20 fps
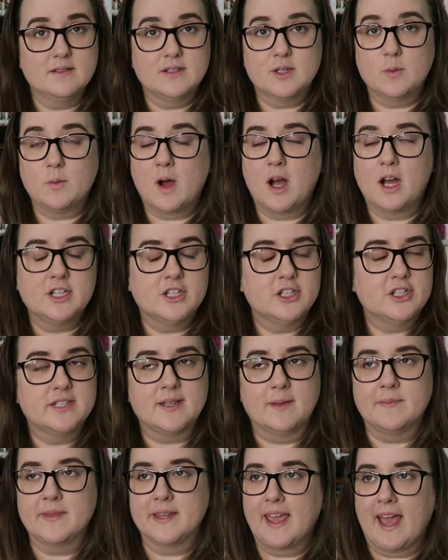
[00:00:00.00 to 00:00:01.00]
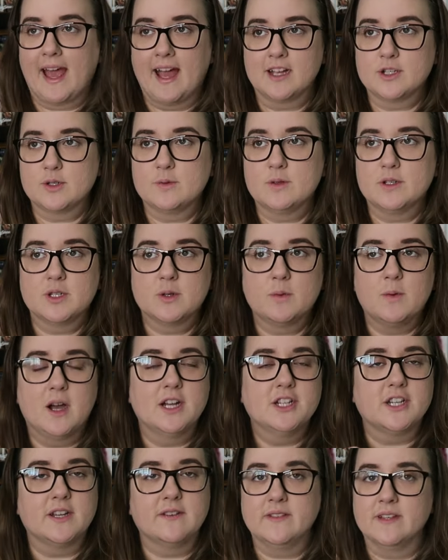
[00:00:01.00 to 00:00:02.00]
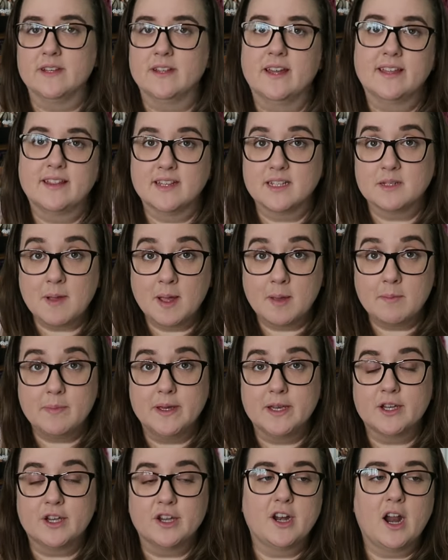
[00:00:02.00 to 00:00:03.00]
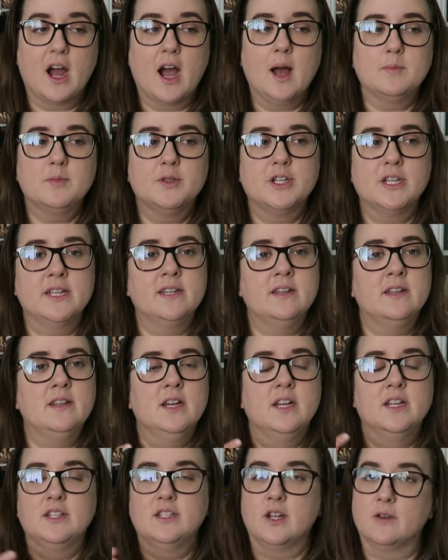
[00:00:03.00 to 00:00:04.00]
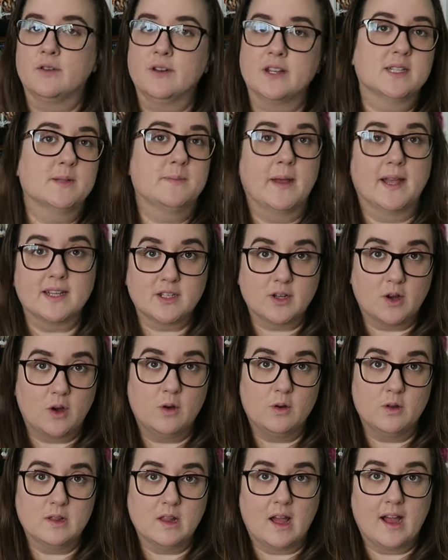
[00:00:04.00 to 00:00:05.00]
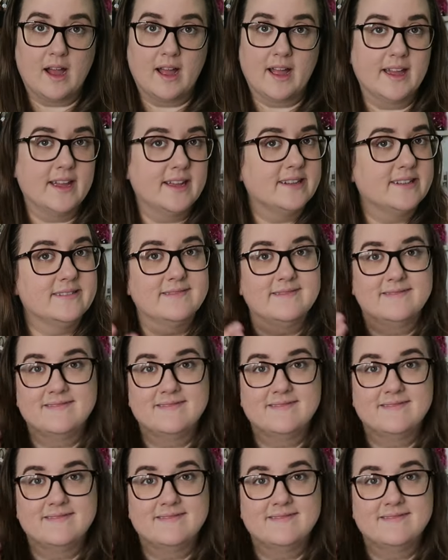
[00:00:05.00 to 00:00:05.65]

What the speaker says: to watch, just something casual to watch, I feel like this might be a good option. Don't expect a whole lot,